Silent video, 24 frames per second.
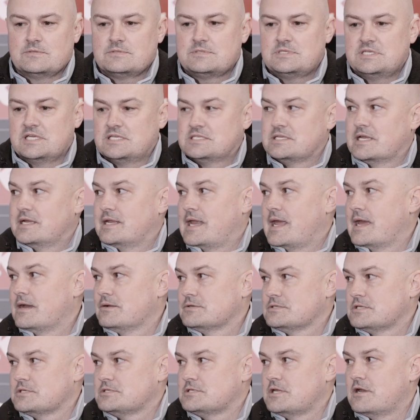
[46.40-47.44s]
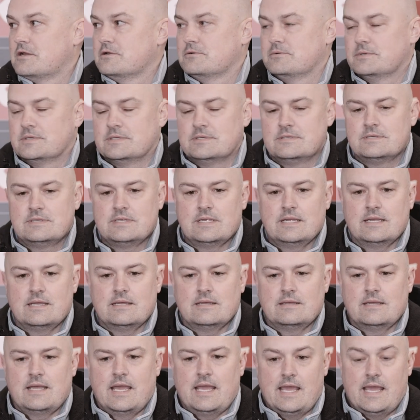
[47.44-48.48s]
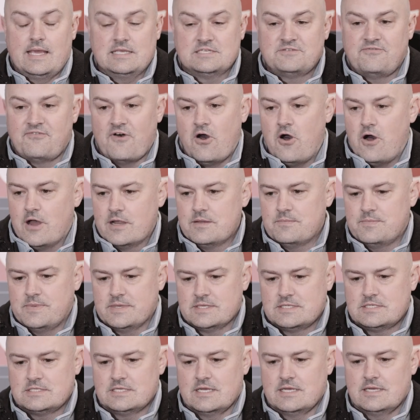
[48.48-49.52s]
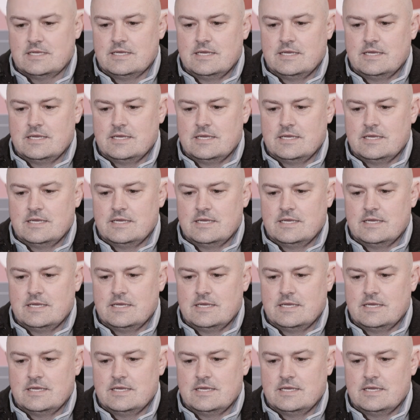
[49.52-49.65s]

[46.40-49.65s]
16 hours or so, and he's fine, but